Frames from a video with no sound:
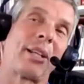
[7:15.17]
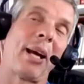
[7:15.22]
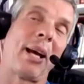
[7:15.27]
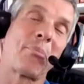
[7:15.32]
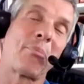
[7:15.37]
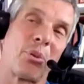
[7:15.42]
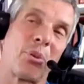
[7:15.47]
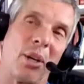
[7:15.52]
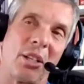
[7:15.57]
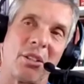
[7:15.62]

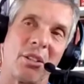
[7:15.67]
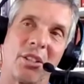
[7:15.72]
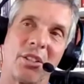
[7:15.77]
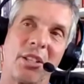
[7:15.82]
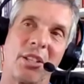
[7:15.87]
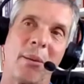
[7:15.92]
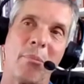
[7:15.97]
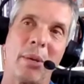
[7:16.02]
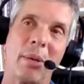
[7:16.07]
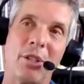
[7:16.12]
that
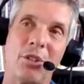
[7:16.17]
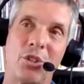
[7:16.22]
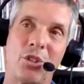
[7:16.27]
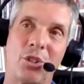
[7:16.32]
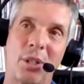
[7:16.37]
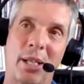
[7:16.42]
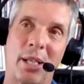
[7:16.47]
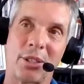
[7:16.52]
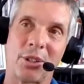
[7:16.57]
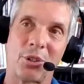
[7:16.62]
process, I met
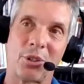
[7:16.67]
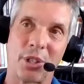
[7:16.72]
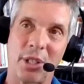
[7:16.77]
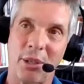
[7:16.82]
Dr.